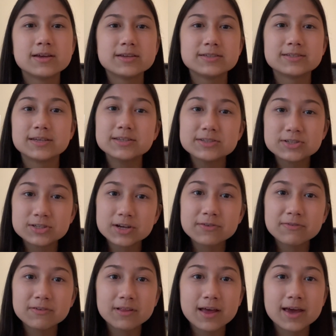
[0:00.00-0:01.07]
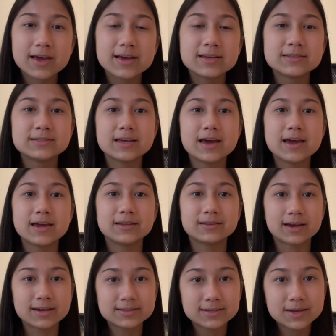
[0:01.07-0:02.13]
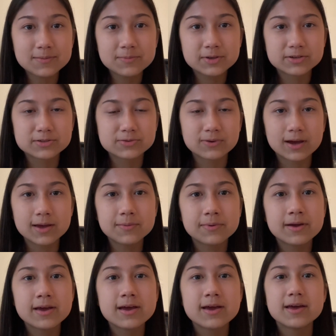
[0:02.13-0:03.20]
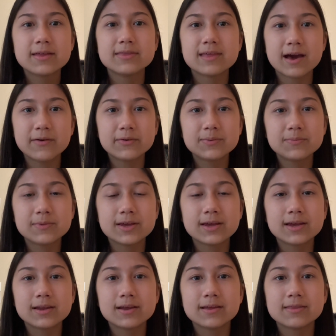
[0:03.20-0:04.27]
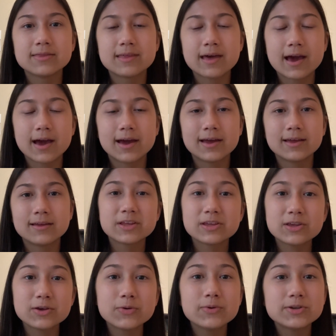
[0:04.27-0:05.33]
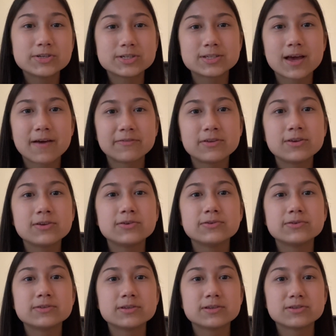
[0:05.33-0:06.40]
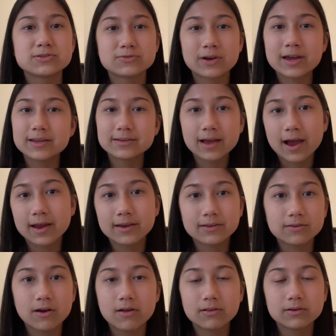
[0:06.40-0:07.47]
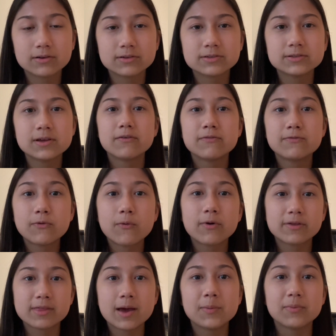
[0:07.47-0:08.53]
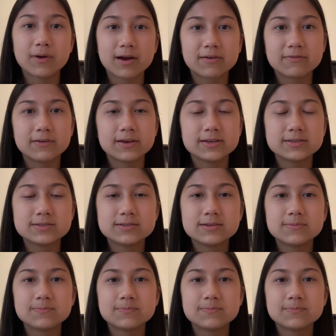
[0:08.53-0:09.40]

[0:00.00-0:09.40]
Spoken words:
Since Chick-fil-A is a nighttime meal swipe, that would mean that you would just have to use straight dining dollars for that breakfast.